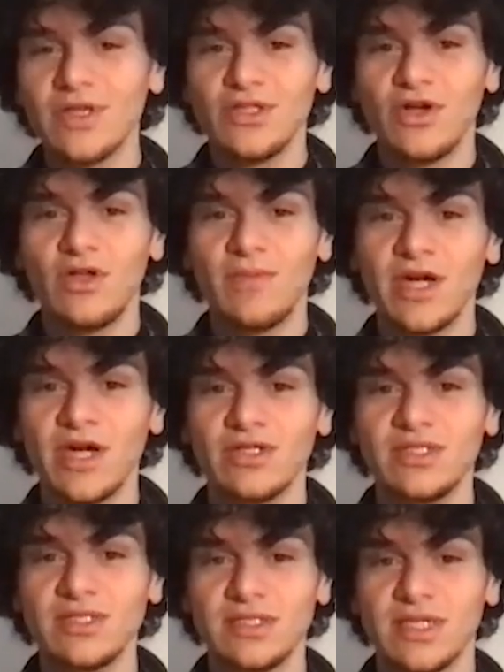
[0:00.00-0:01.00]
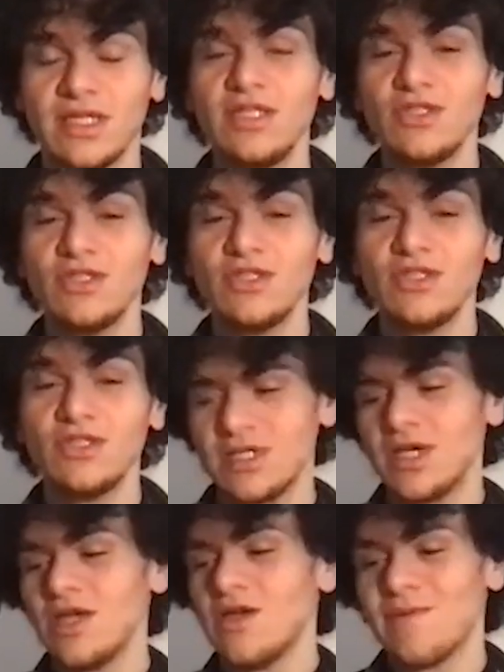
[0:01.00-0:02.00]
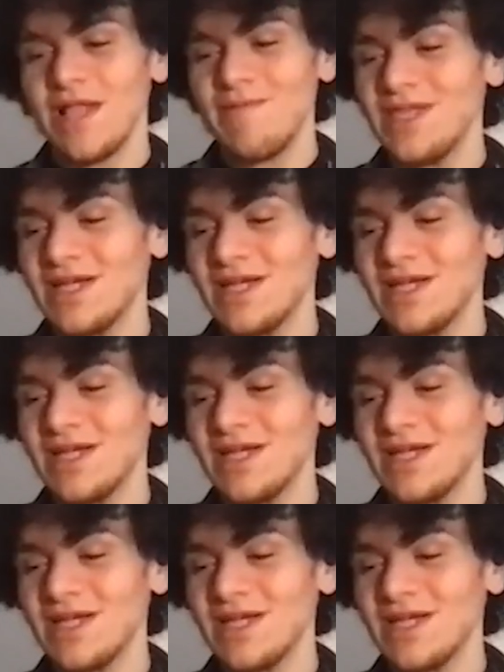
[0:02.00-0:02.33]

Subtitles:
all my artistic interests. But I mean,